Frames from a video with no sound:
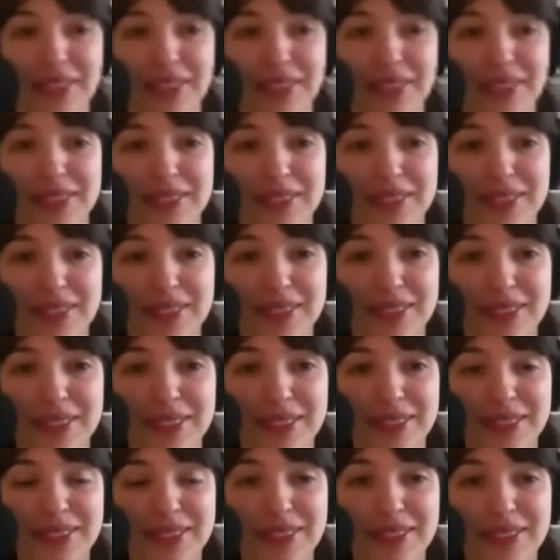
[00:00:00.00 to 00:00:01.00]

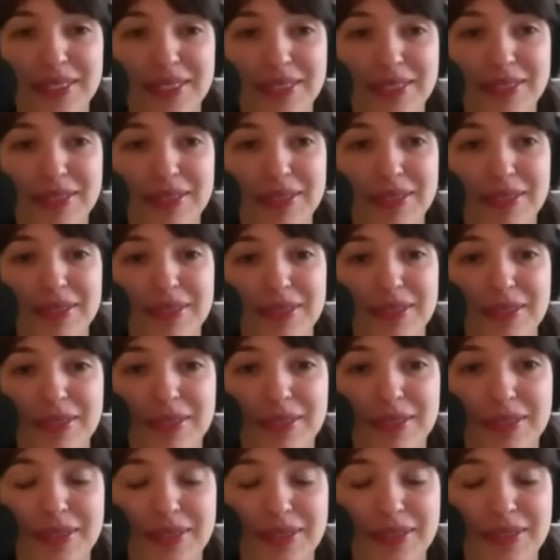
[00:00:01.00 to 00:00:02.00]

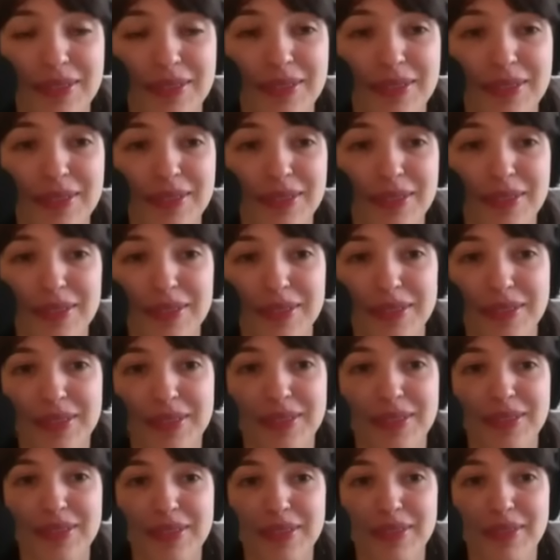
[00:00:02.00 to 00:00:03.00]

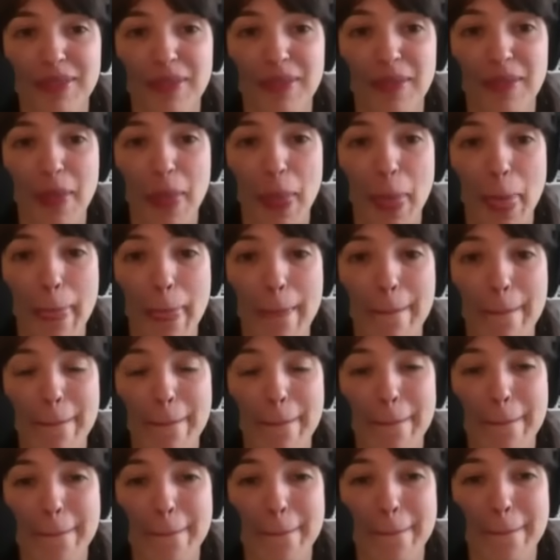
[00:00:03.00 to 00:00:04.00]

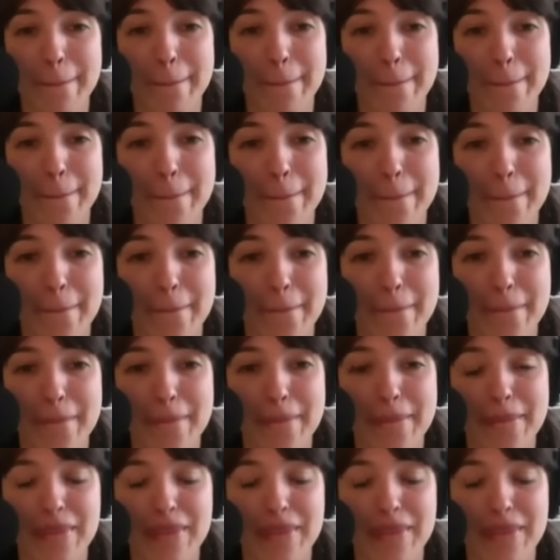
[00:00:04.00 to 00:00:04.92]
(not speaking)